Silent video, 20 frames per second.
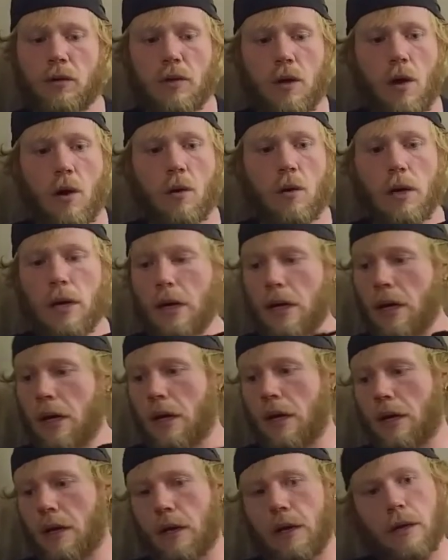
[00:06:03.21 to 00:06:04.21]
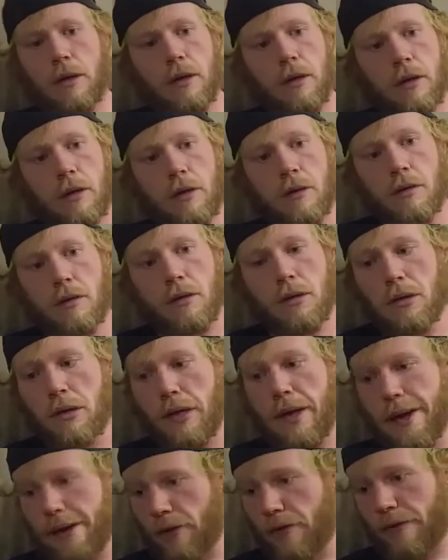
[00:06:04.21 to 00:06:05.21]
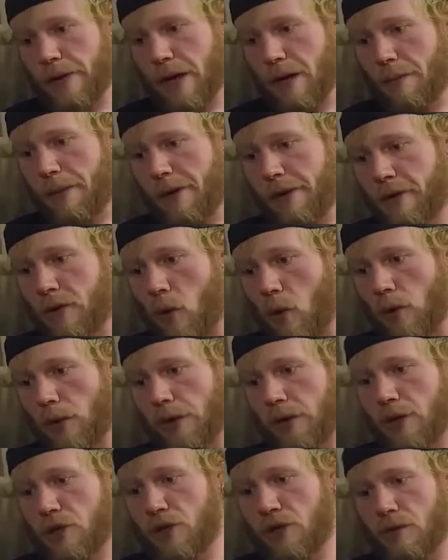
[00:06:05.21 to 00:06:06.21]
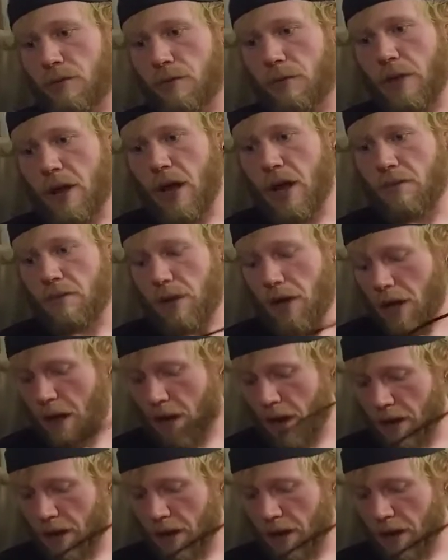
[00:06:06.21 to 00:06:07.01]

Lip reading: So yeah, you've got a bit of cordage, that,